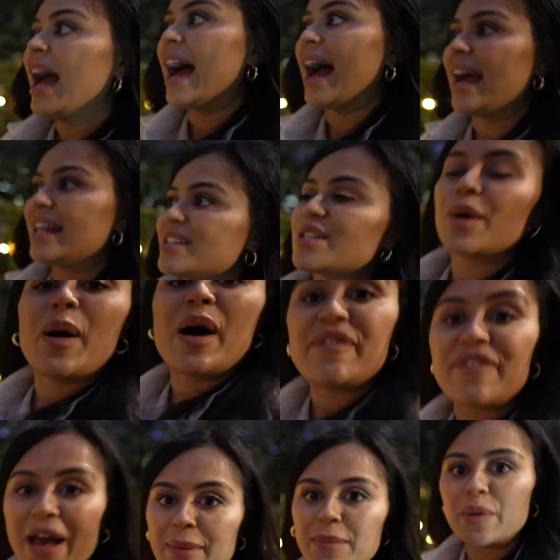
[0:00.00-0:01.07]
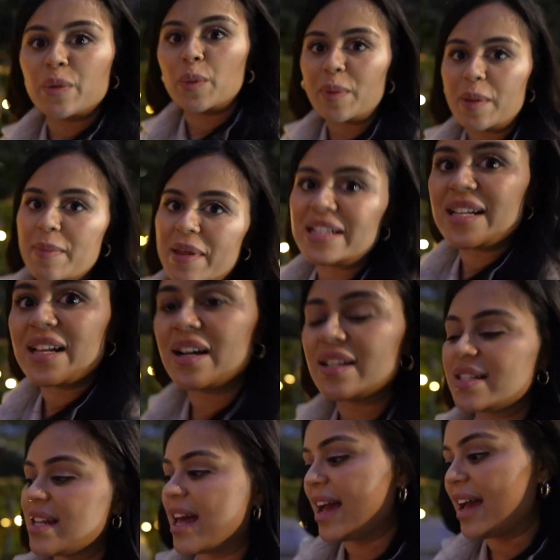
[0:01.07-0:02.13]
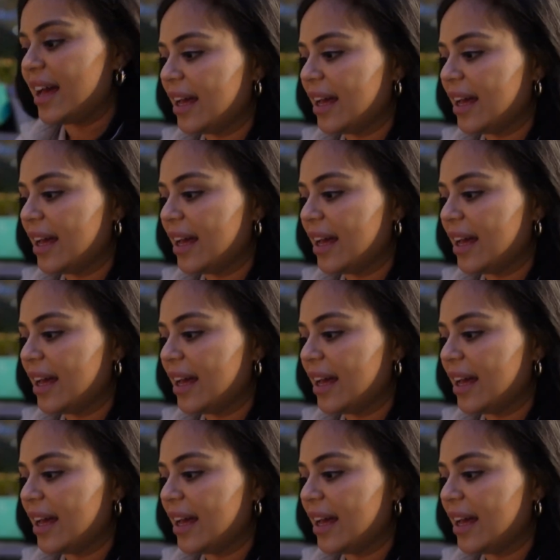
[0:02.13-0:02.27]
and so our family will be meeting us there.